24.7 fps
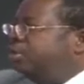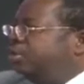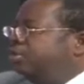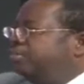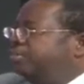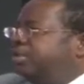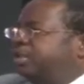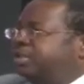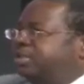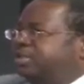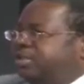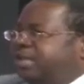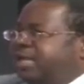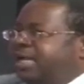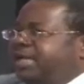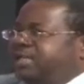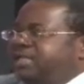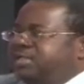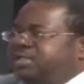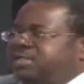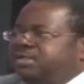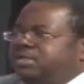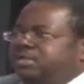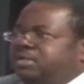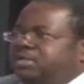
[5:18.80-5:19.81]
but the
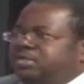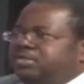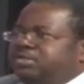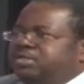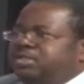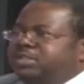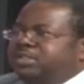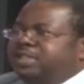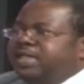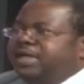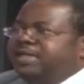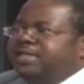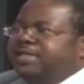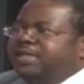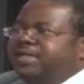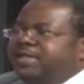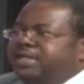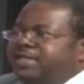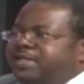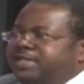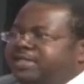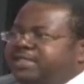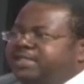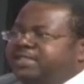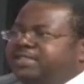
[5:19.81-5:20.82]
reality also is that
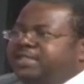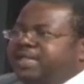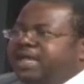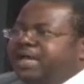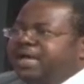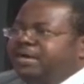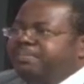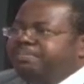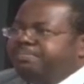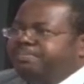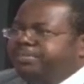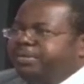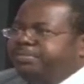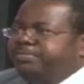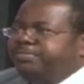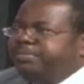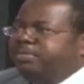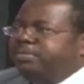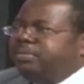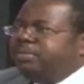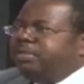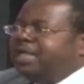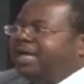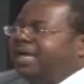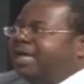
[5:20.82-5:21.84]
these are
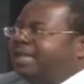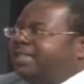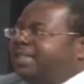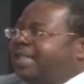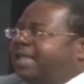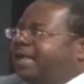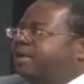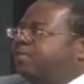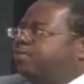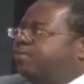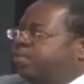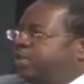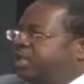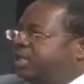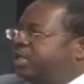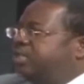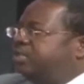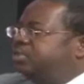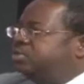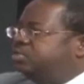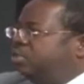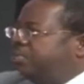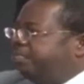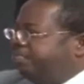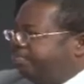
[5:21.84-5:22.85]
people that are
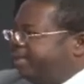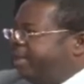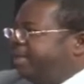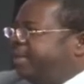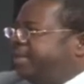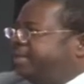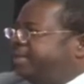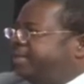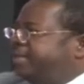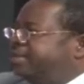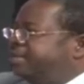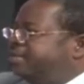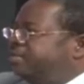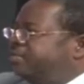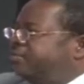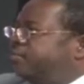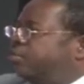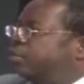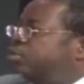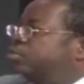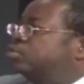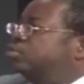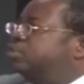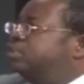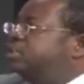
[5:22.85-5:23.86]
willing to pay for
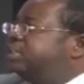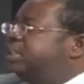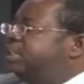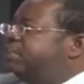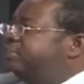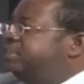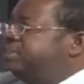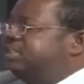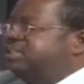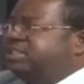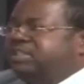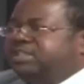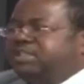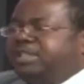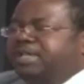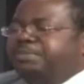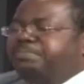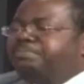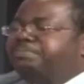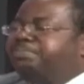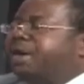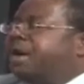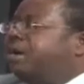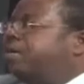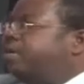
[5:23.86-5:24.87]
good services.
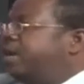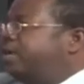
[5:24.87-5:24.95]
Take power